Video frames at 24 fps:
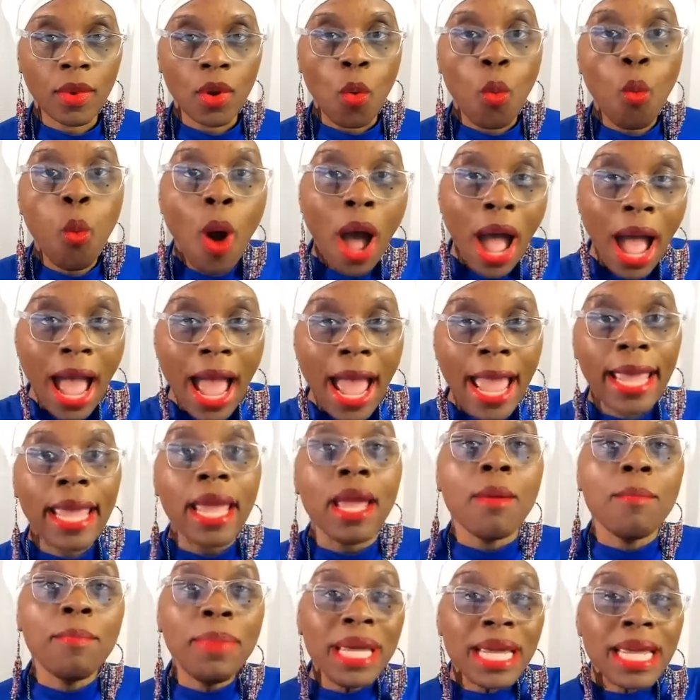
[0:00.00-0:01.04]
Why?
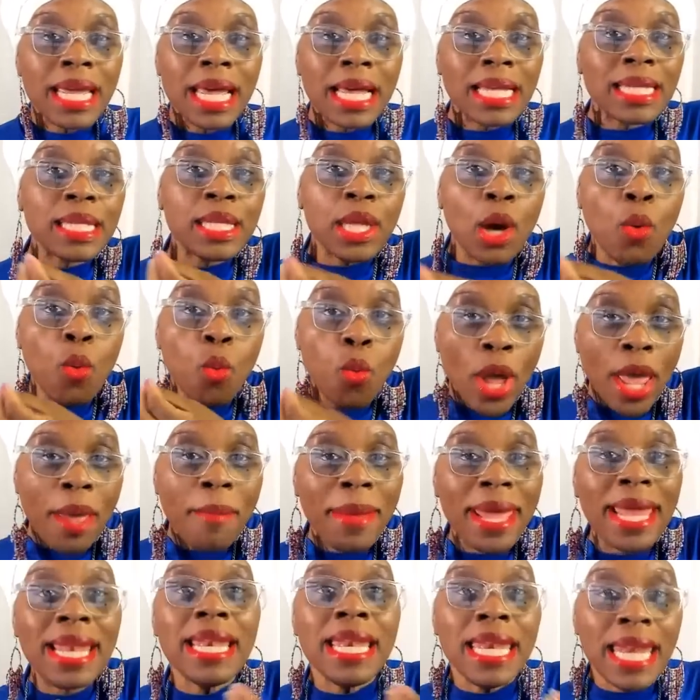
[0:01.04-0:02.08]
Because the
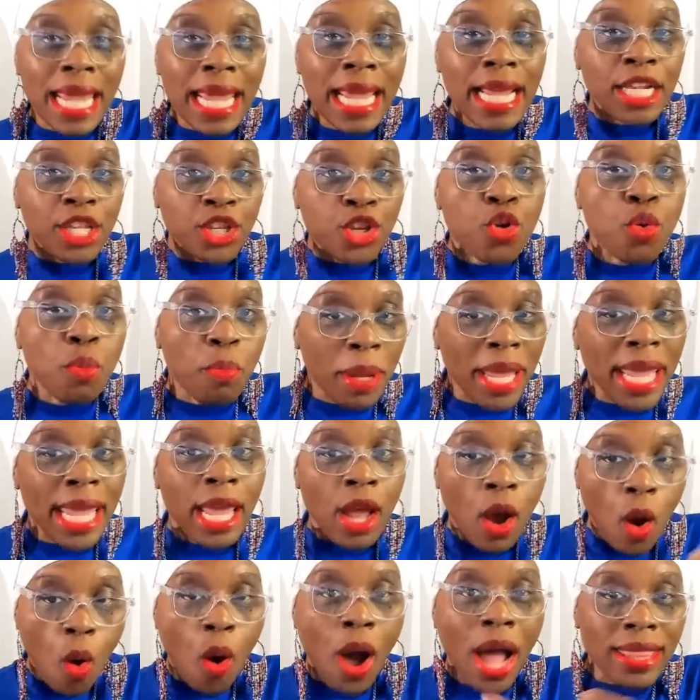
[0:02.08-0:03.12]
women need to be
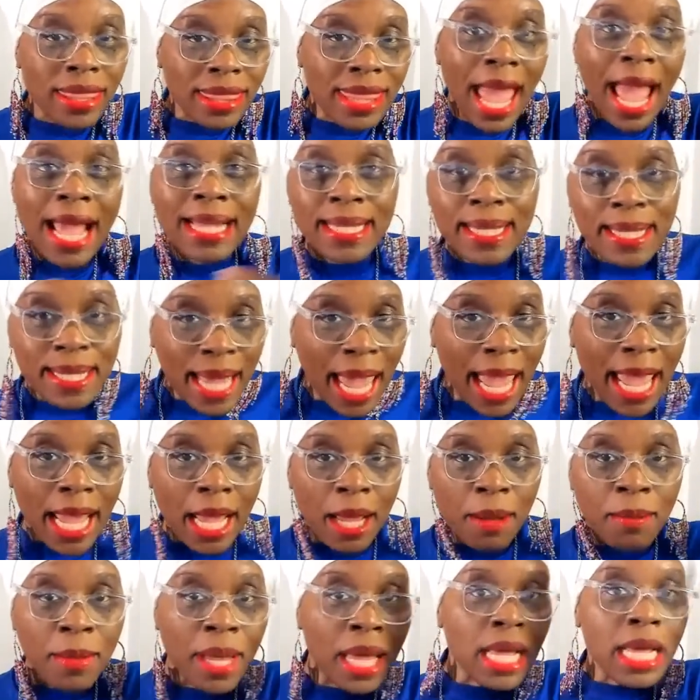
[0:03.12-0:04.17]
on that
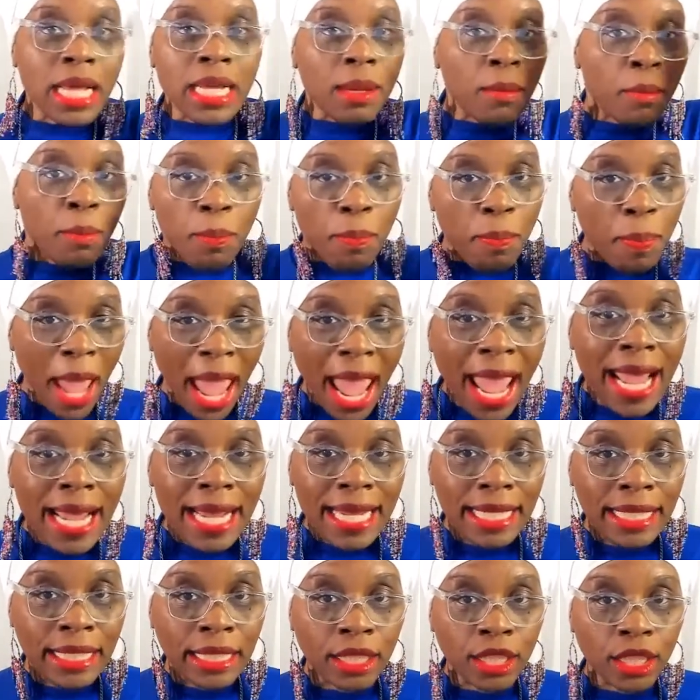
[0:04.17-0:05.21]
same
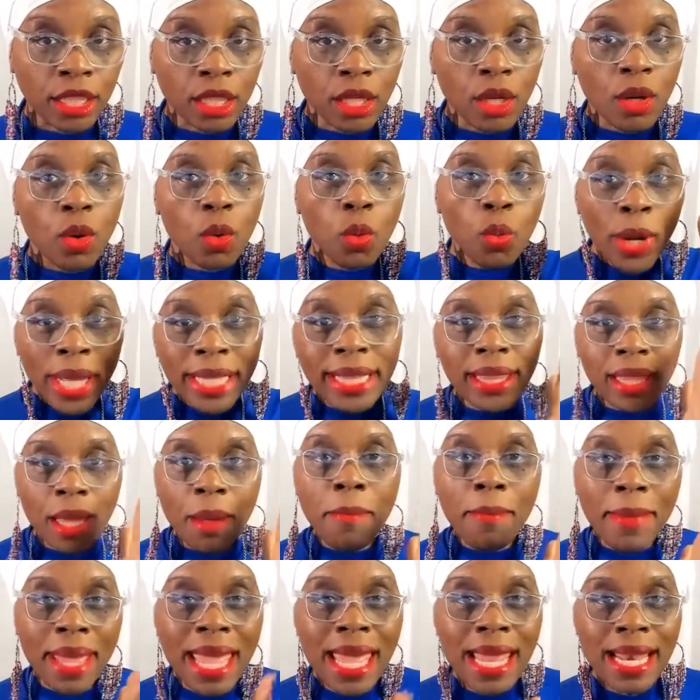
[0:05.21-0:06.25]
page with the
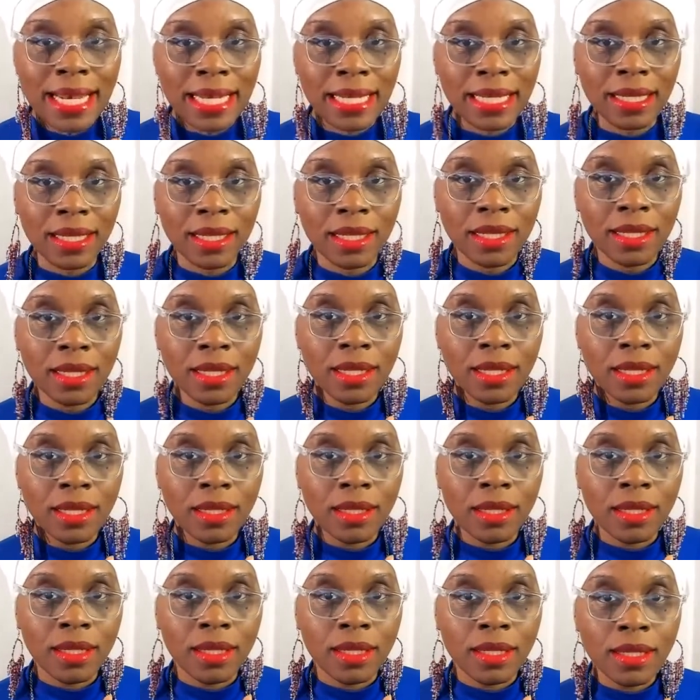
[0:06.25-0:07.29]
men.
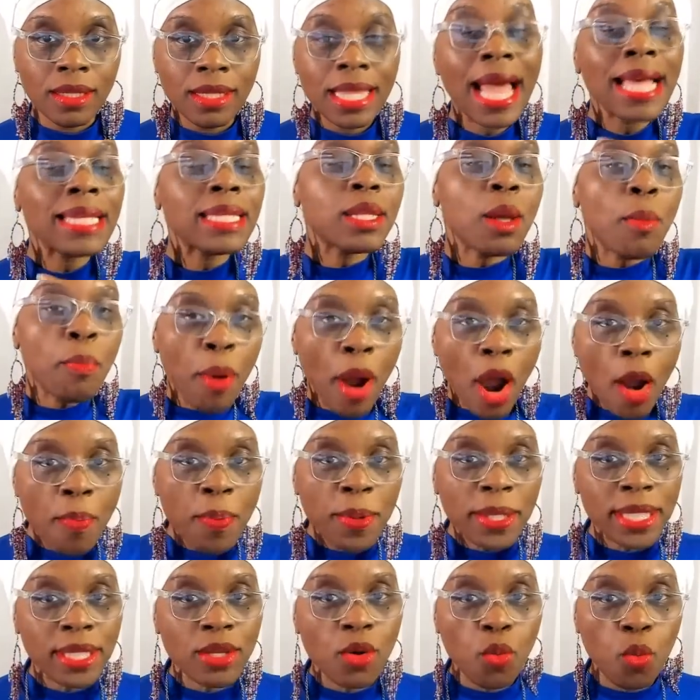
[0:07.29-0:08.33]
That's the
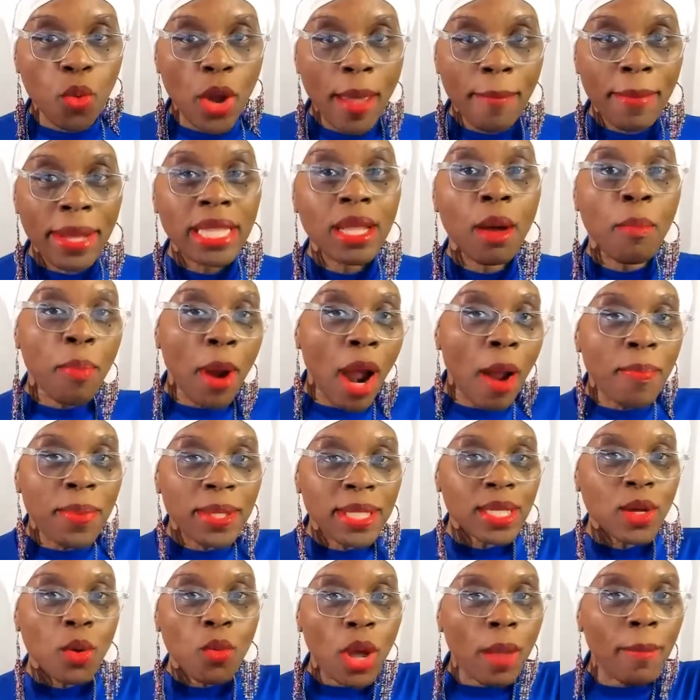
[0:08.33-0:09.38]
purpose of women. The
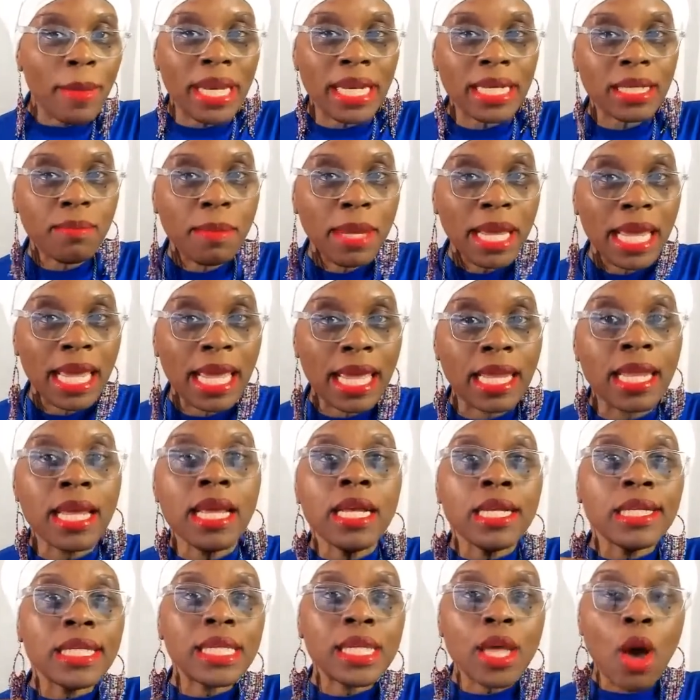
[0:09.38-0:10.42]
purpose of women is men.
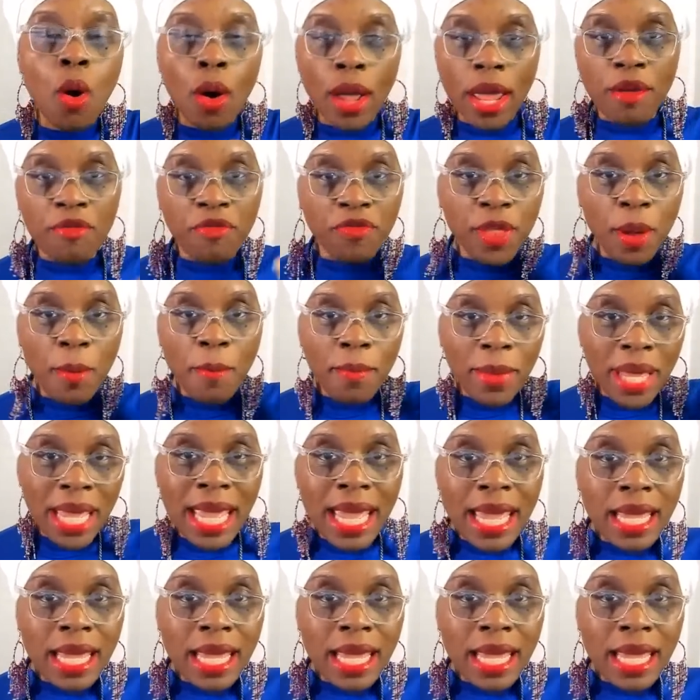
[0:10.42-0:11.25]
So if the men